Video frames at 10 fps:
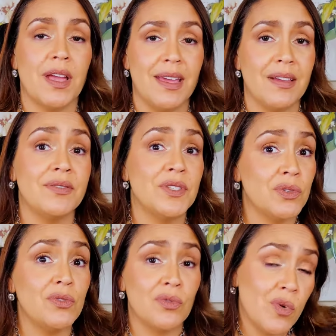I have
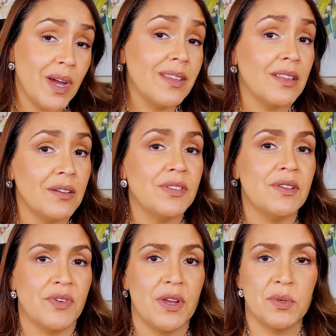two quite lovely
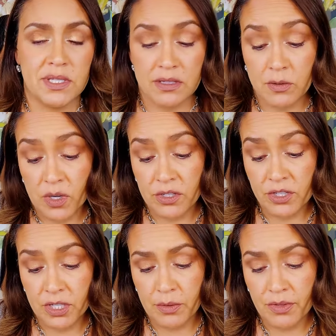fragrances I want to
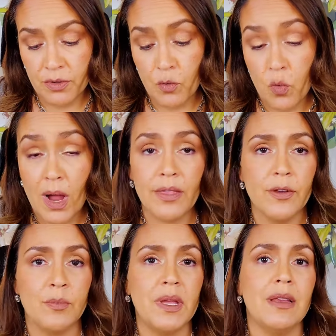share with you why
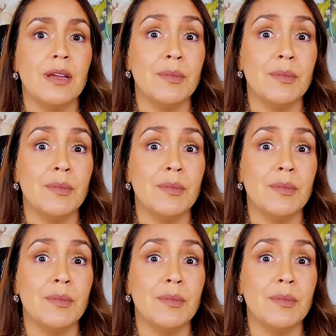they're medium,